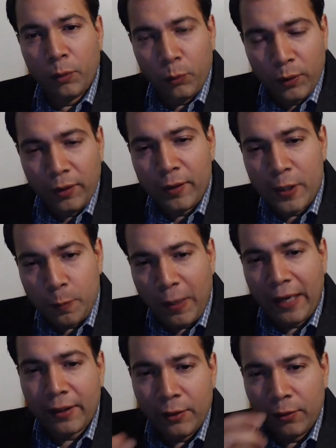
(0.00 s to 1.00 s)
with
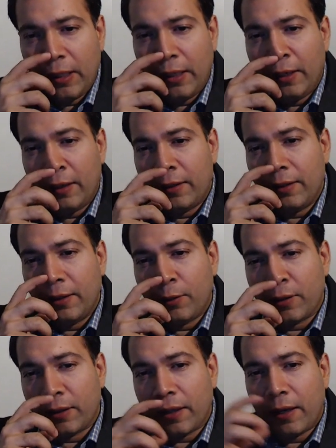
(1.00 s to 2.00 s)
respect to the
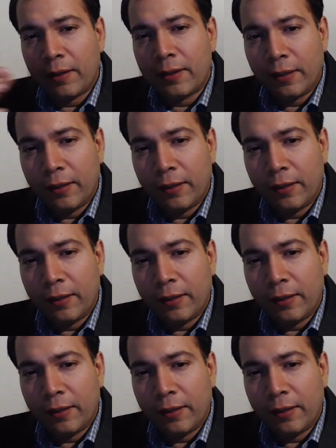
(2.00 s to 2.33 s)
current